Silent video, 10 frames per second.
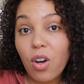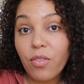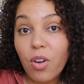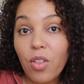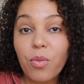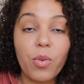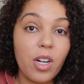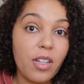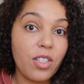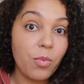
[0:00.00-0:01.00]
over all the
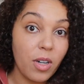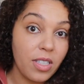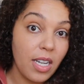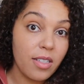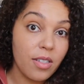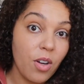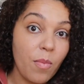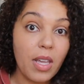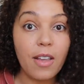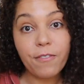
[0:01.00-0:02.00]
words he doesn't know
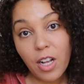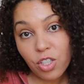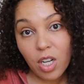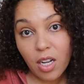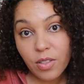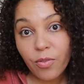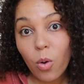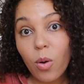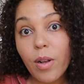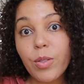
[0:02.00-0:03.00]
I'm making flashcards
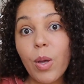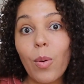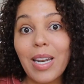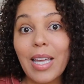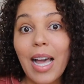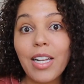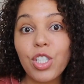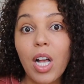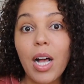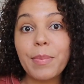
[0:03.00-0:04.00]
for. So I want to
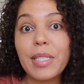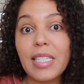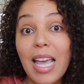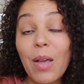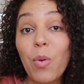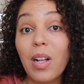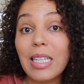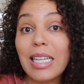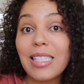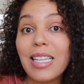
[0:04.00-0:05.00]
catch up today while
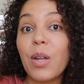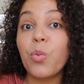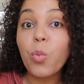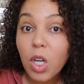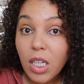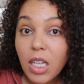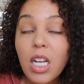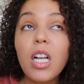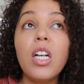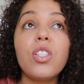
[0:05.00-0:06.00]
he's at work
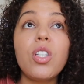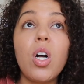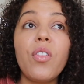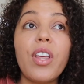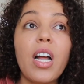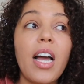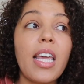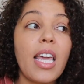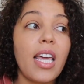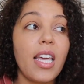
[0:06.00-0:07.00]
so that
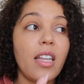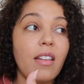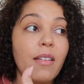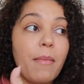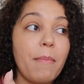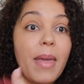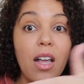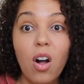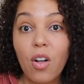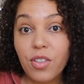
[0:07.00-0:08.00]
I can
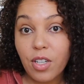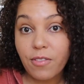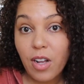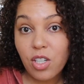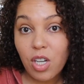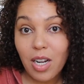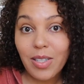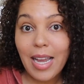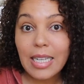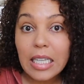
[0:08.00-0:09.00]
make all the new
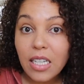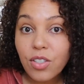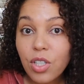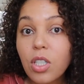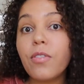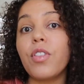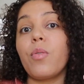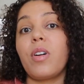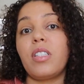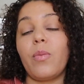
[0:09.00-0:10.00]
flashcards I need to for
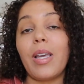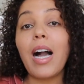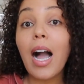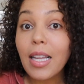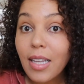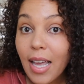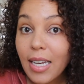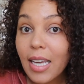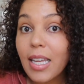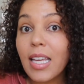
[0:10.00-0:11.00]
the words that we
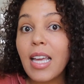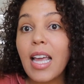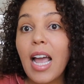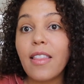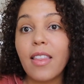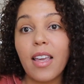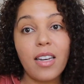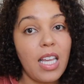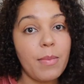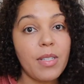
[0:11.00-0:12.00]
highlighted and
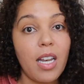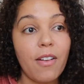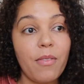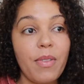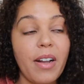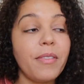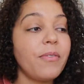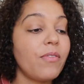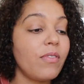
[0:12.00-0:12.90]
then keep studying from there.